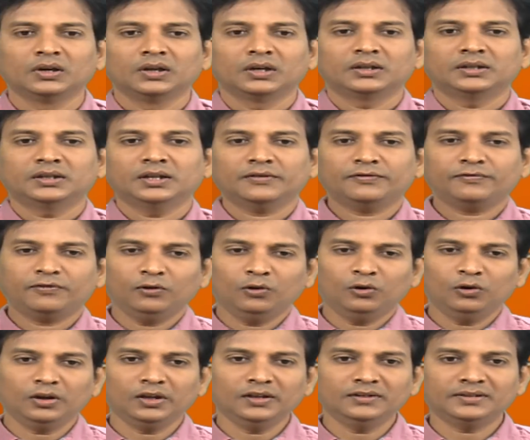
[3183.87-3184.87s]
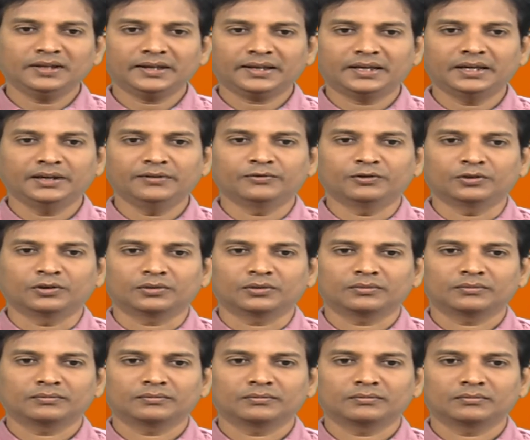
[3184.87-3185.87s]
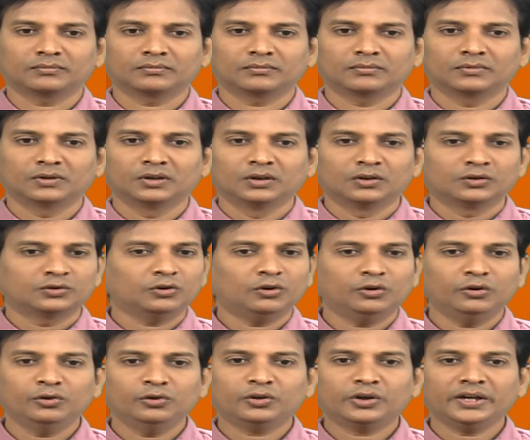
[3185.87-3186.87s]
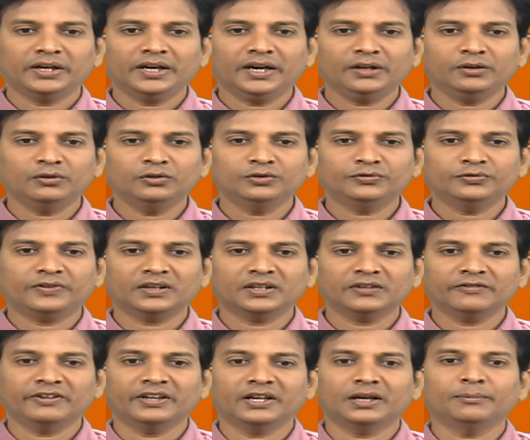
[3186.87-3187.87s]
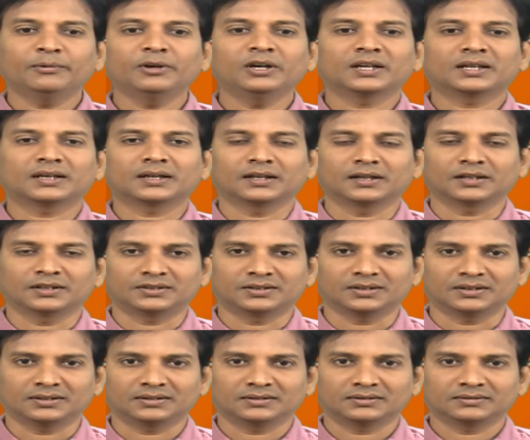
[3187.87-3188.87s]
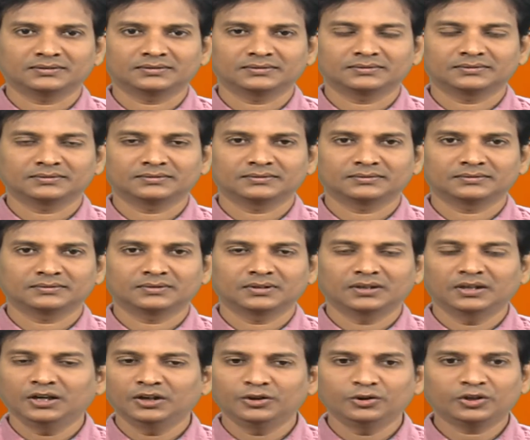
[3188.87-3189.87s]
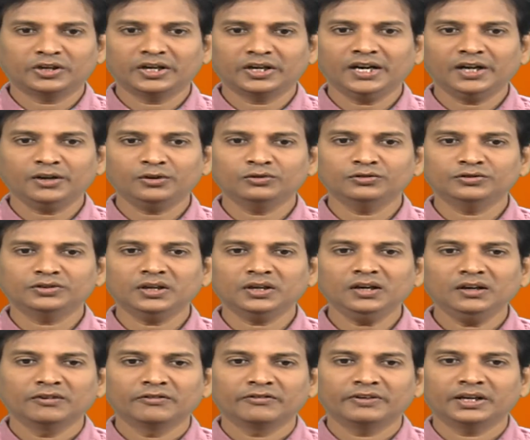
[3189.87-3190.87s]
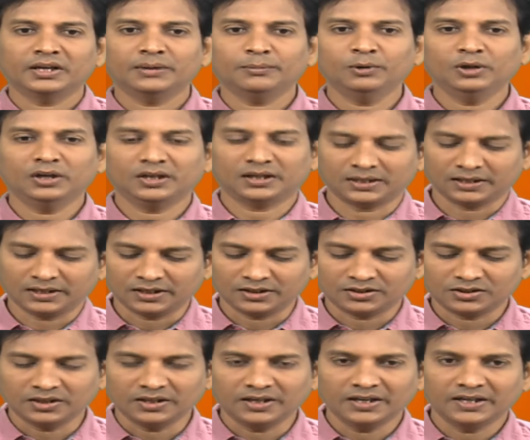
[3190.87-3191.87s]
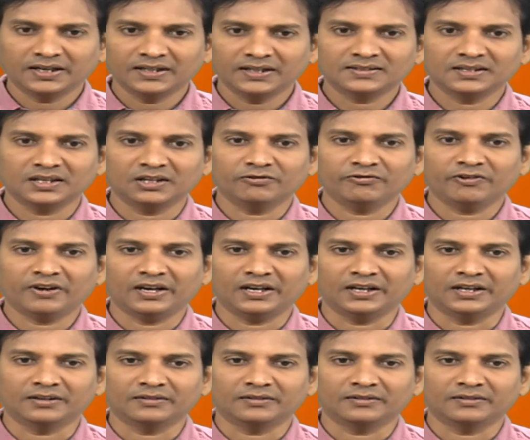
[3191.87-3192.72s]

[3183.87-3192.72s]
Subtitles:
Here float is a keyword. So you cannot use for the variable declaration. You cannot use the variable declaration, it is invalid.